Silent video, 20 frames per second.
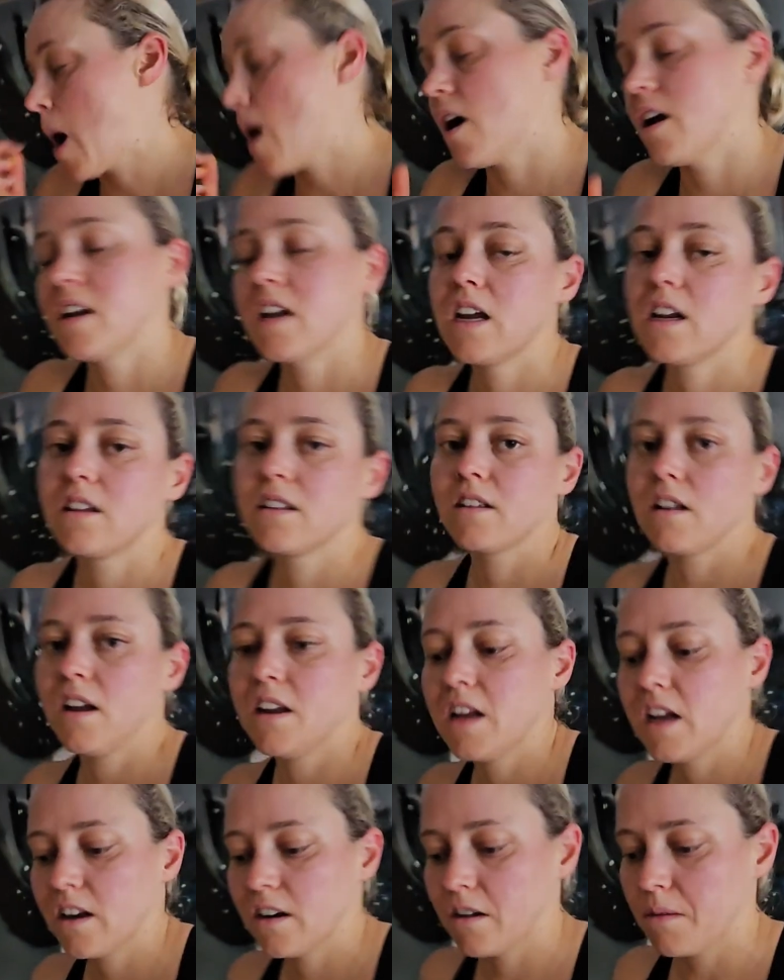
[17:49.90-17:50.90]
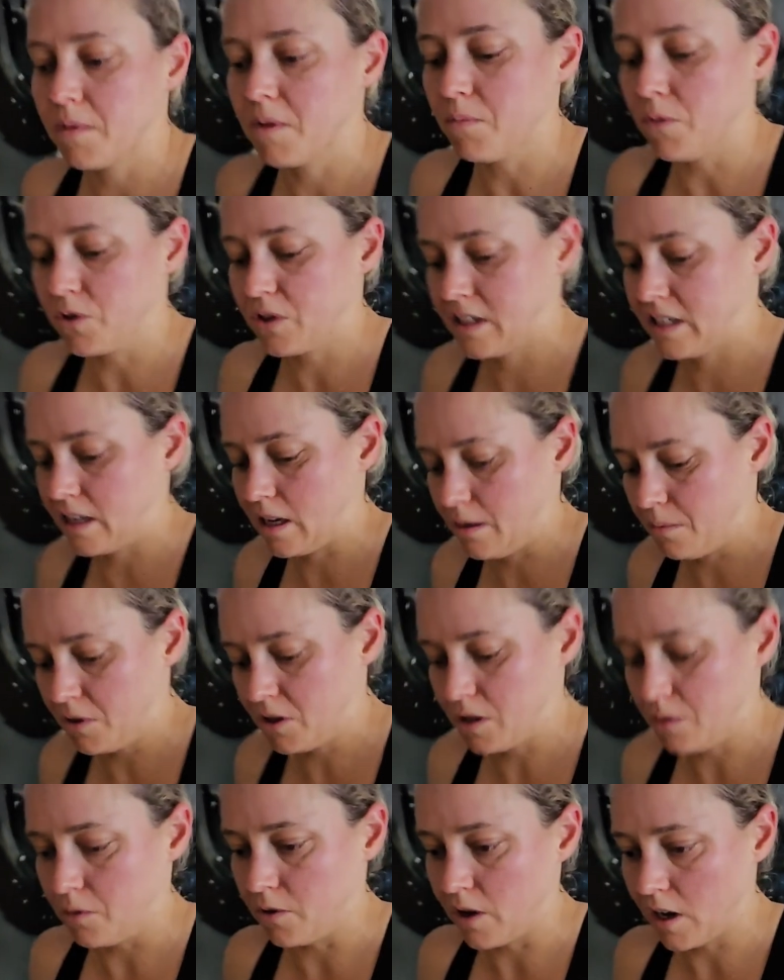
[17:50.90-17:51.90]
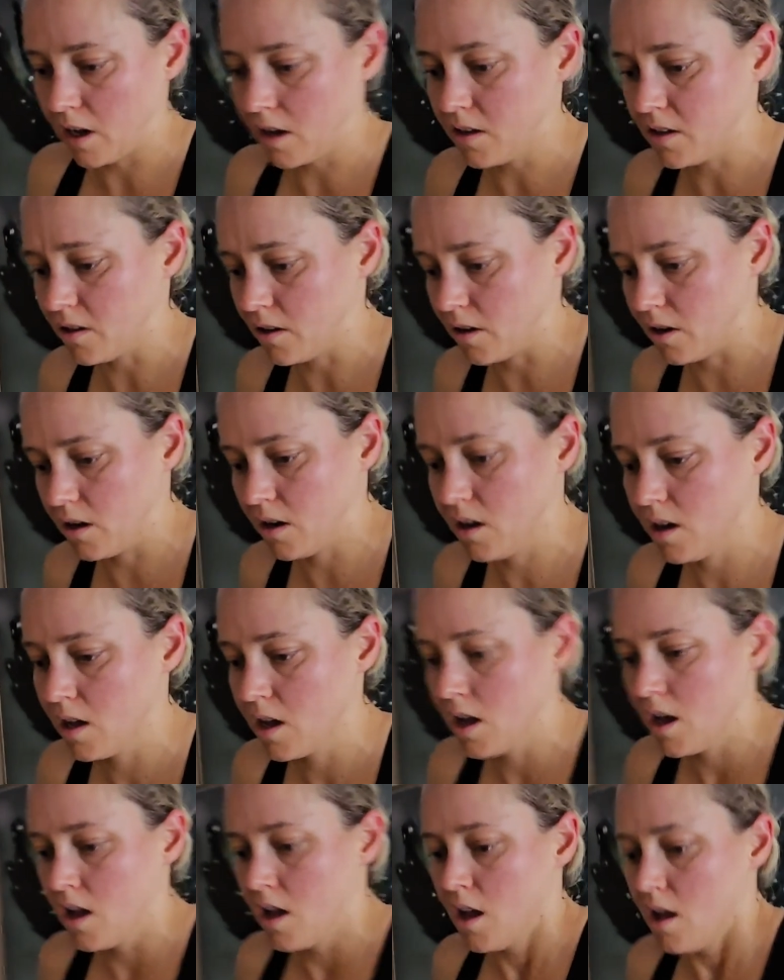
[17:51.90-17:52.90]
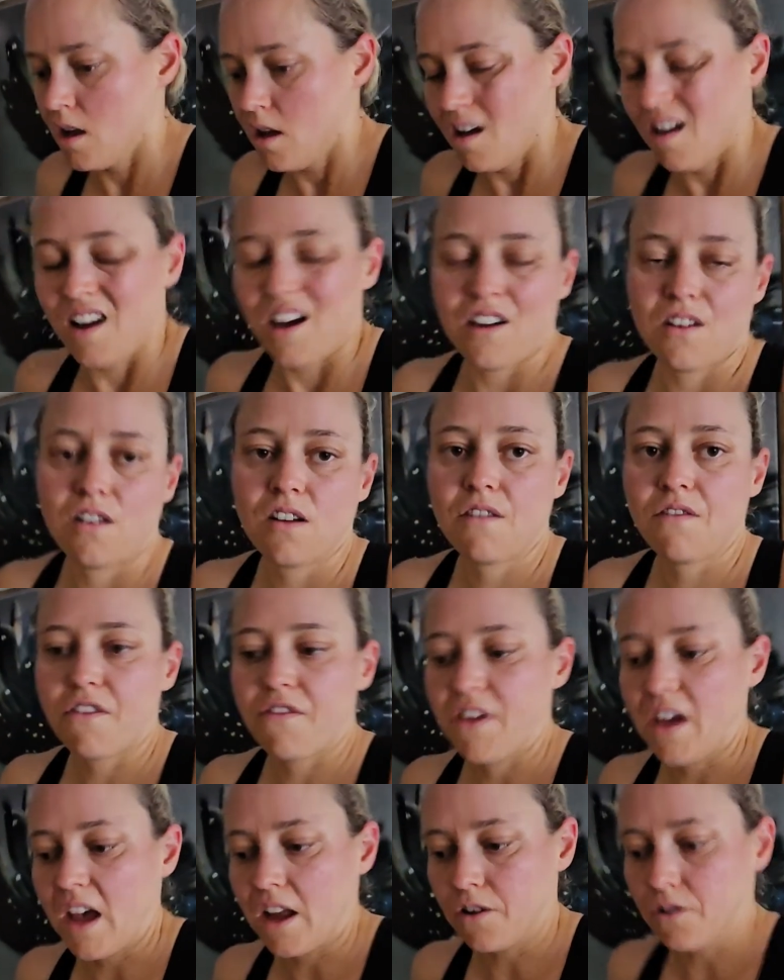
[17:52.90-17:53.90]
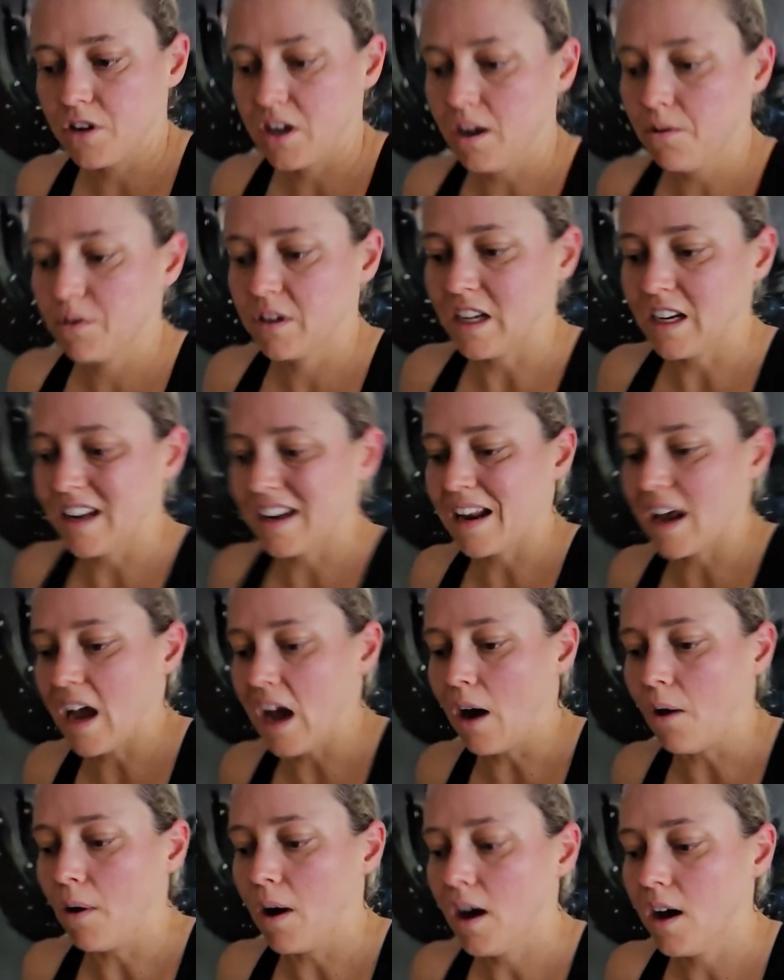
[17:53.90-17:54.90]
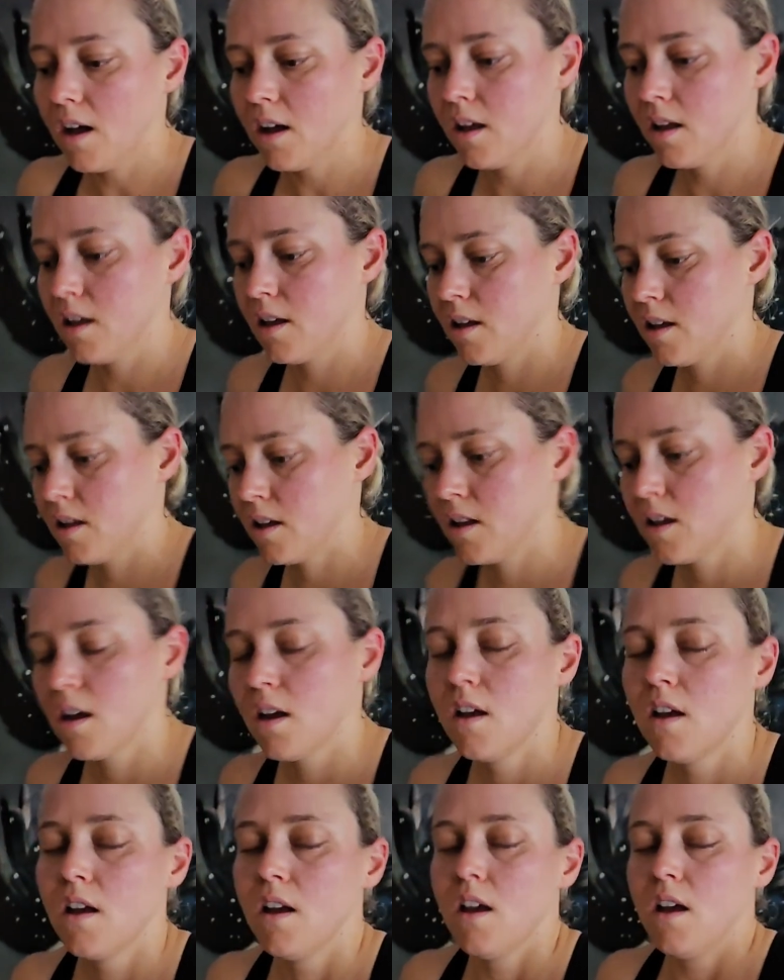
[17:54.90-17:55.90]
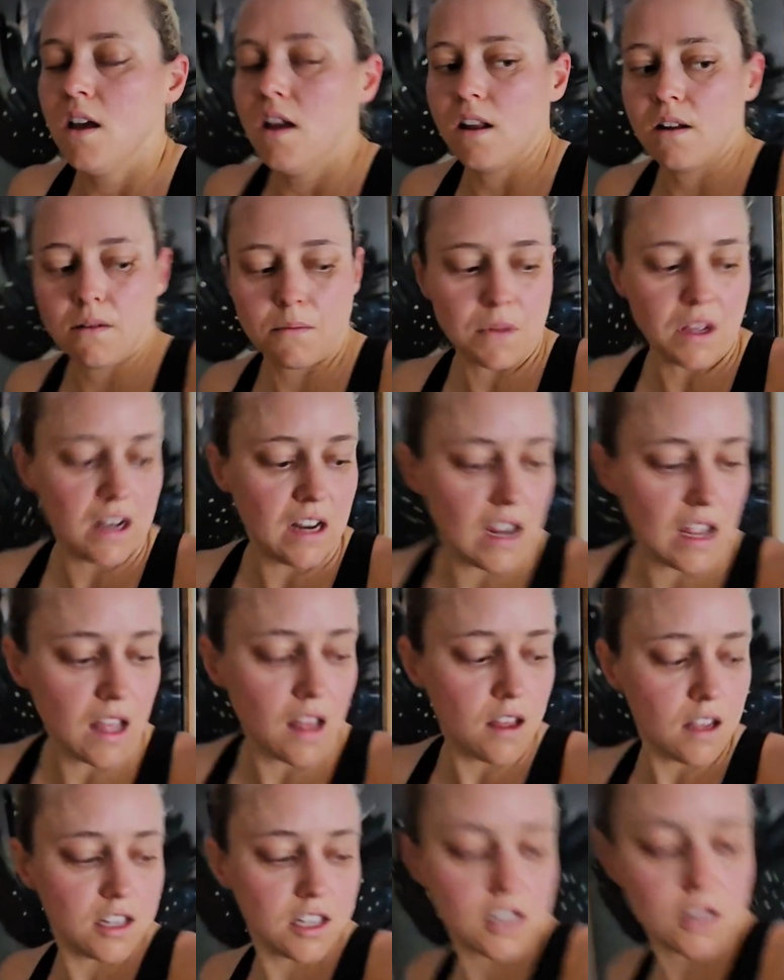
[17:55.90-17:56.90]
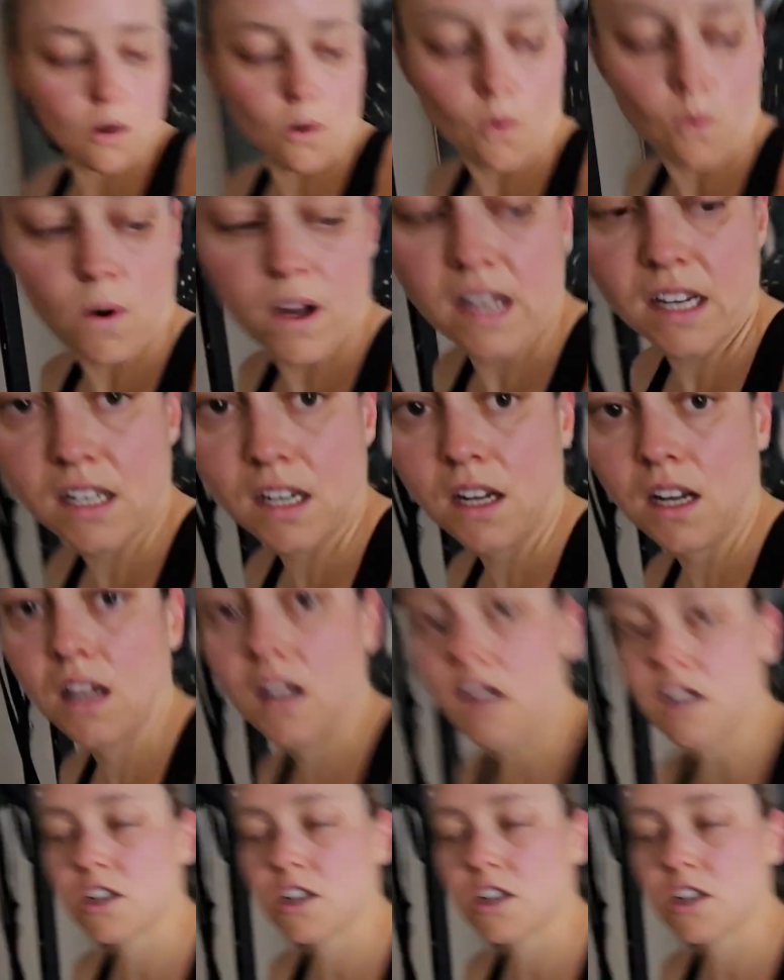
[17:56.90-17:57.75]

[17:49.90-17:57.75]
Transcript: I needed a bit more sleep this morning. So I don't have the fan on yet. We've done an hour and I'm getting sweaty.